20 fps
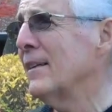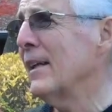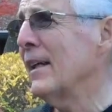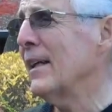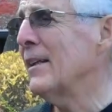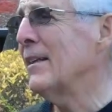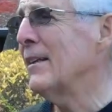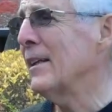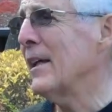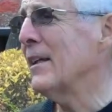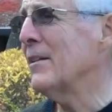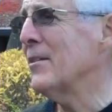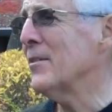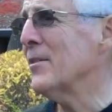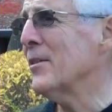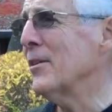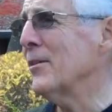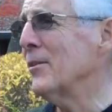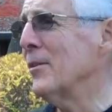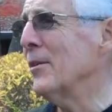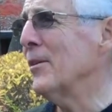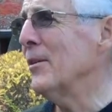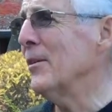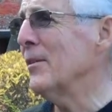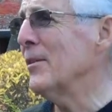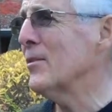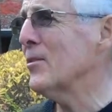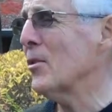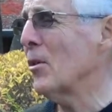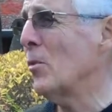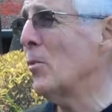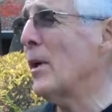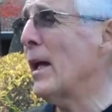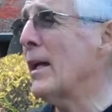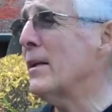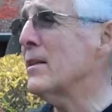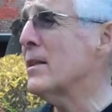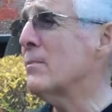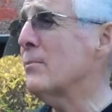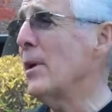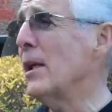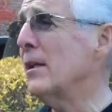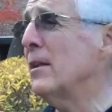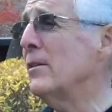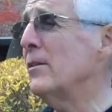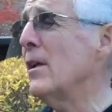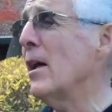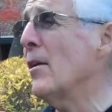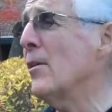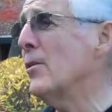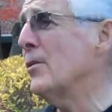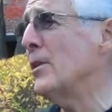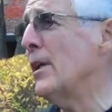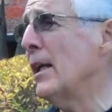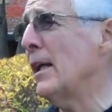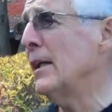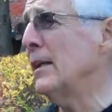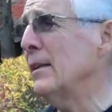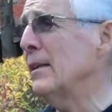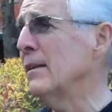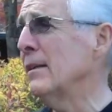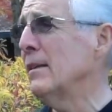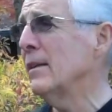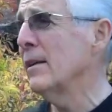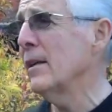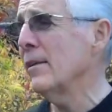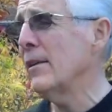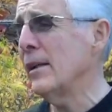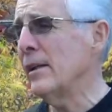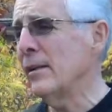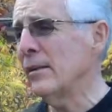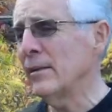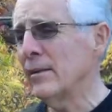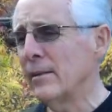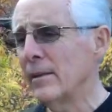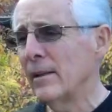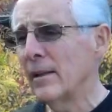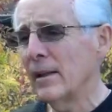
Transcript: They had to land us on dirt, so we had to spend another day there.